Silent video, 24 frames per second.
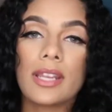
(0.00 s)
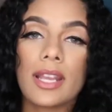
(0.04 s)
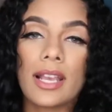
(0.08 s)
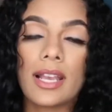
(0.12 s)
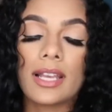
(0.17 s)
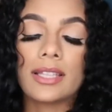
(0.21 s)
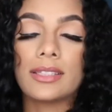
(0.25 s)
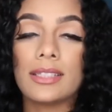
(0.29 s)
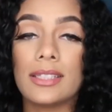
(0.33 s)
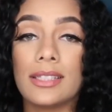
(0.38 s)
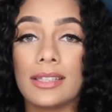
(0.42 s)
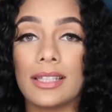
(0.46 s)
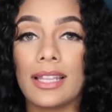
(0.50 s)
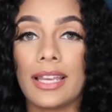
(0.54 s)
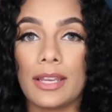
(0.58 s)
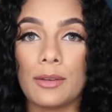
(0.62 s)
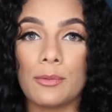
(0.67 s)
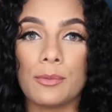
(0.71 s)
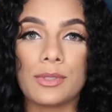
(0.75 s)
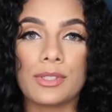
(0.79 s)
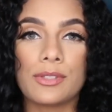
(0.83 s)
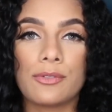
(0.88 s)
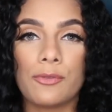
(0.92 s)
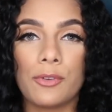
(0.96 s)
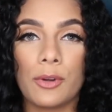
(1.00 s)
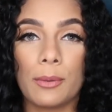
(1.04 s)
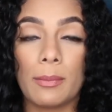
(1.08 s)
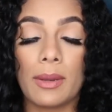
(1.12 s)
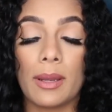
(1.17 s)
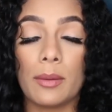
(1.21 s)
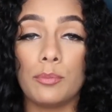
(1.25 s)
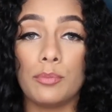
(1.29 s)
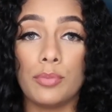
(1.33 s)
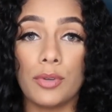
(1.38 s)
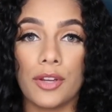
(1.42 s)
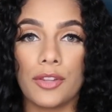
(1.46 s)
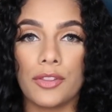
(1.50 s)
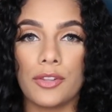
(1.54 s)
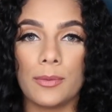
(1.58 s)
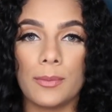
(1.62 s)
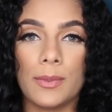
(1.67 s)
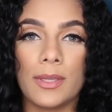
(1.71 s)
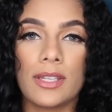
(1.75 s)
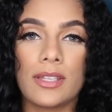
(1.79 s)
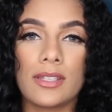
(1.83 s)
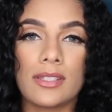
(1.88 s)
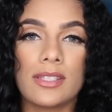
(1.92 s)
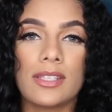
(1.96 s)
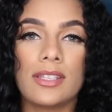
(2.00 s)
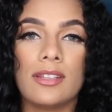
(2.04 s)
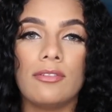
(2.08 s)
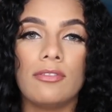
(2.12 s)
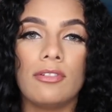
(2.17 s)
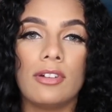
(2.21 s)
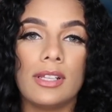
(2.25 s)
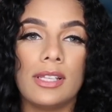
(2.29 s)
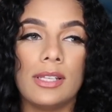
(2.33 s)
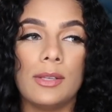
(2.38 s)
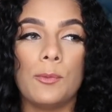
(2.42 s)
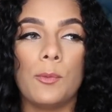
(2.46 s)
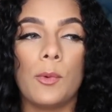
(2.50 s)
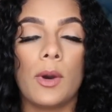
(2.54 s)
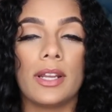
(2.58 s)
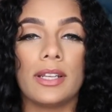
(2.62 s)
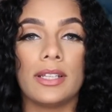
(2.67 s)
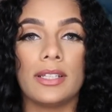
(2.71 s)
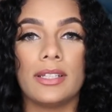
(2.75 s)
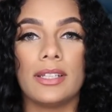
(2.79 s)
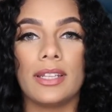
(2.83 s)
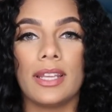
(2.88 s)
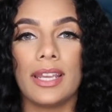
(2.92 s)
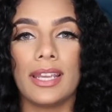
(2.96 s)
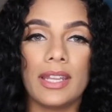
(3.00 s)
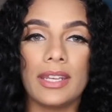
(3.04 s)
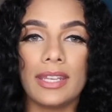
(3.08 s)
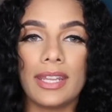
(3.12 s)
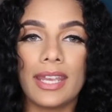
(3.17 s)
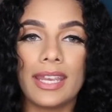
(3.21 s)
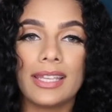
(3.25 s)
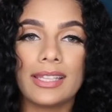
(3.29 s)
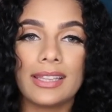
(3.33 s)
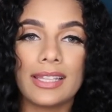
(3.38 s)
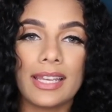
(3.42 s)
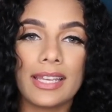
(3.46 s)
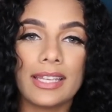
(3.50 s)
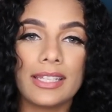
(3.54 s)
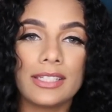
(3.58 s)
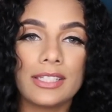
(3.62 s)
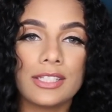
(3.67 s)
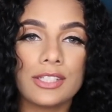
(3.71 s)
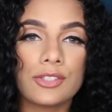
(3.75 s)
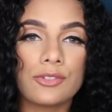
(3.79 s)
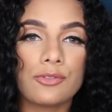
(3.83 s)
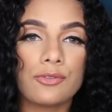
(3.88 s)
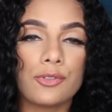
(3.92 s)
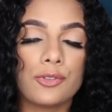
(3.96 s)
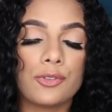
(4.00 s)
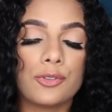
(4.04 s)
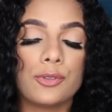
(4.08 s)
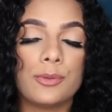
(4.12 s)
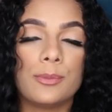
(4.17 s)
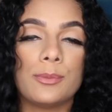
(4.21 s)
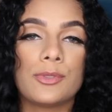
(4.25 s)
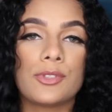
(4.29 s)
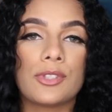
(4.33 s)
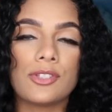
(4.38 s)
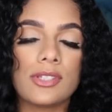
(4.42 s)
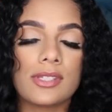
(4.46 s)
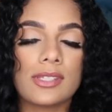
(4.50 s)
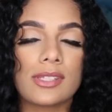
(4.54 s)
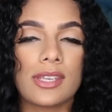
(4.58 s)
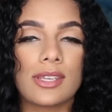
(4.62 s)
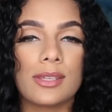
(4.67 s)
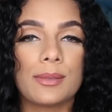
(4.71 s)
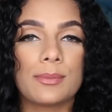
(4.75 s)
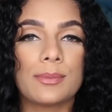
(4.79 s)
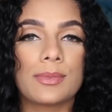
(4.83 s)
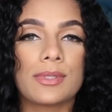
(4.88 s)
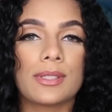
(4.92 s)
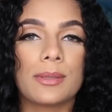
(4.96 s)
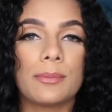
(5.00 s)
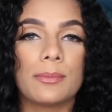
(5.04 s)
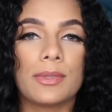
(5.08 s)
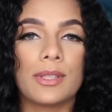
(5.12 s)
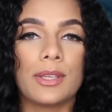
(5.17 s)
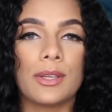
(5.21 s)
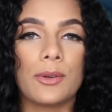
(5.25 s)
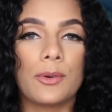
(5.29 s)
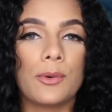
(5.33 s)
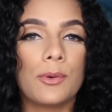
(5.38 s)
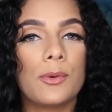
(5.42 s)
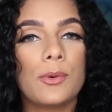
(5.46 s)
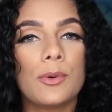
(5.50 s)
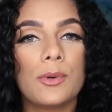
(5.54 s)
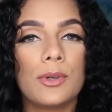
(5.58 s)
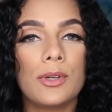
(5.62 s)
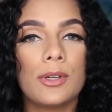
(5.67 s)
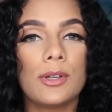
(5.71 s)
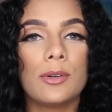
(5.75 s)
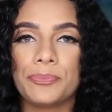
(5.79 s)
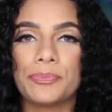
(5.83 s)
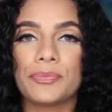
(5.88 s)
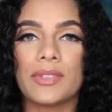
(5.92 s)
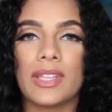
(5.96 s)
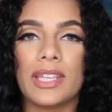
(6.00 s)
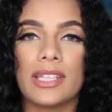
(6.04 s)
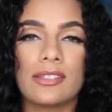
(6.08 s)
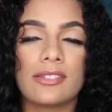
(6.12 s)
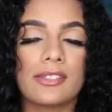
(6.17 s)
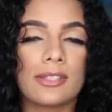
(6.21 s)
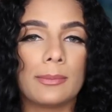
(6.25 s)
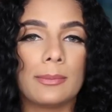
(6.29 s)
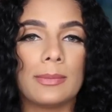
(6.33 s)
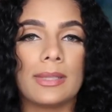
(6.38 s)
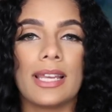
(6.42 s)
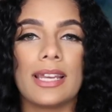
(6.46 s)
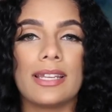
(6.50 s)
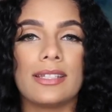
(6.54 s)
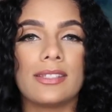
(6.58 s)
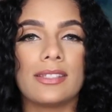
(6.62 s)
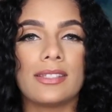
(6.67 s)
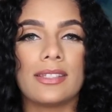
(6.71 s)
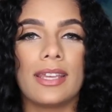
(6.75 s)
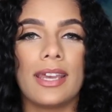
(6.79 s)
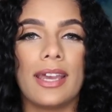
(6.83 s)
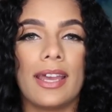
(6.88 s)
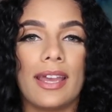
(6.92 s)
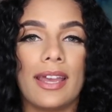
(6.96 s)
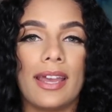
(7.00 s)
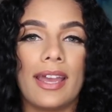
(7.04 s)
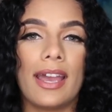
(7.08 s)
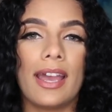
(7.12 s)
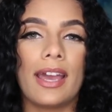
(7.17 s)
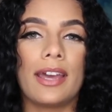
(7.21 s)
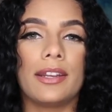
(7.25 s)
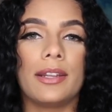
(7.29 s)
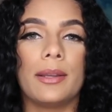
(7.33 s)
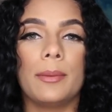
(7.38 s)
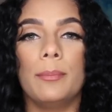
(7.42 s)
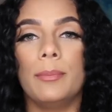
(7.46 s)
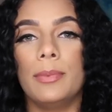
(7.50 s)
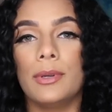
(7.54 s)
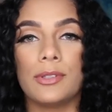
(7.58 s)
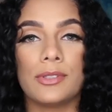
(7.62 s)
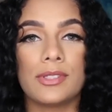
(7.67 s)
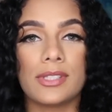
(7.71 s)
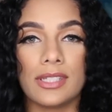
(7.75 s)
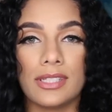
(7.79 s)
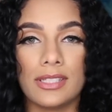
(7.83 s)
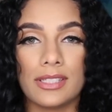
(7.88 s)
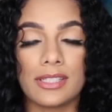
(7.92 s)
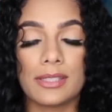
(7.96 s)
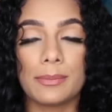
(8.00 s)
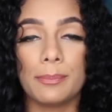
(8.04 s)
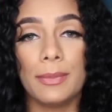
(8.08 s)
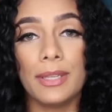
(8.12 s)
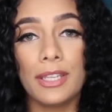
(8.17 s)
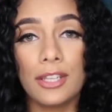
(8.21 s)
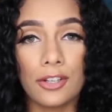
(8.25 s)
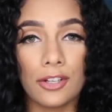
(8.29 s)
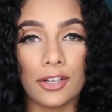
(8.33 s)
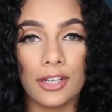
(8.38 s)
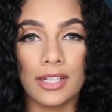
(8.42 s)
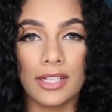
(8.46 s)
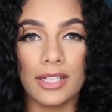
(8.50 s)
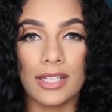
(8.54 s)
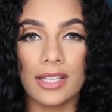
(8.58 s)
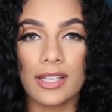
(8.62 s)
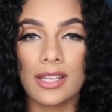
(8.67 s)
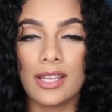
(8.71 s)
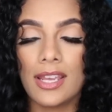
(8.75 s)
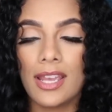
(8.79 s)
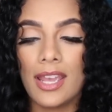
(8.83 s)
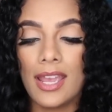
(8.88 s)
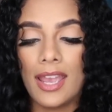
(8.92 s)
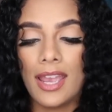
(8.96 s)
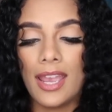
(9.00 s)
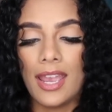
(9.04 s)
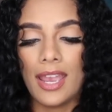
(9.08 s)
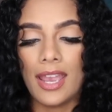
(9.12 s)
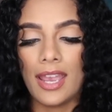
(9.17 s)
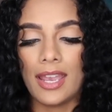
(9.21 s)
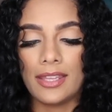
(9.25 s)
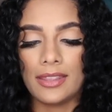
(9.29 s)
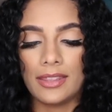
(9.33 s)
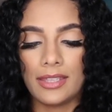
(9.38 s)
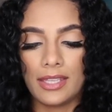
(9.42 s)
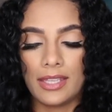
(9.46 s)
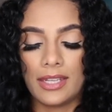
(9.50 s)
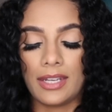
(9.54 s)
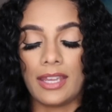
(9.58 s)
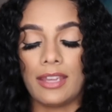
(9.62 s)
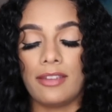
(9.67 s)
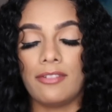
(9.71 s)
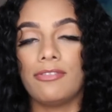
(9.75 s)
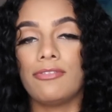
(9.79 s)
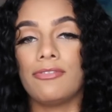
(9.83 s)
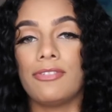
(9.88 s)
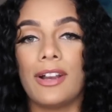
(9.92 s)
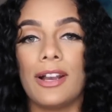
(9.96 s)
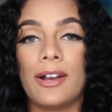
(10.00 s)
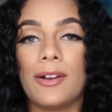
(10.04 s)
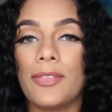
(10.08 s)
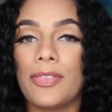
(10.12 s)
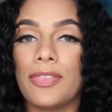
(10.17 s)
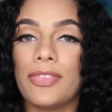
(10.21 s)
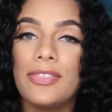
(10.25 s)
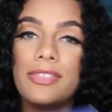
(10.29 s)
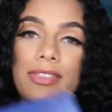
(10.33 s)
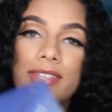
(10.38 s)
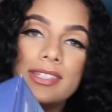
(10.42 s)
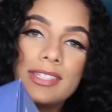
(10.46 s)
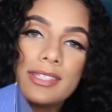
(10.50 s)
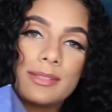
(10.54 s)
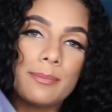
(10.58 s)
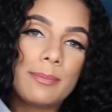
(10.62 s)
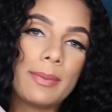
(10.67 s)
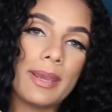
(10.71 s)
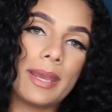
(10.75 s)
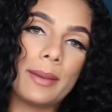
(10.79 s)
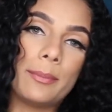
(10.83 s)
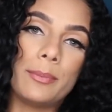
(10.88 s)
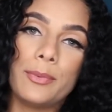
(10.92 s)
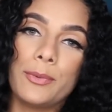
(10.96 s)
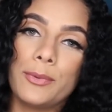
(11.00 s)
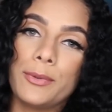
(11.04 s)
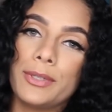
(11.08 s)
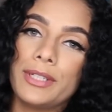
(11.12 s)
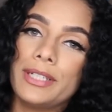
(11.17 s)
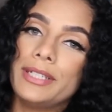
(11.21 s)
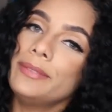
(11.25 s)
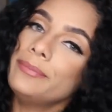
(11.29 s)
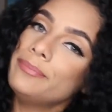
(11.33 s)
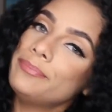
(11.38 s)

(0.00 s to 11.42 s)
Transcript: i got the light was for my brother because he really wanted a night light in his room so i just gave him something cool and some lights that had a built-in speaker in it and then i found this bad boy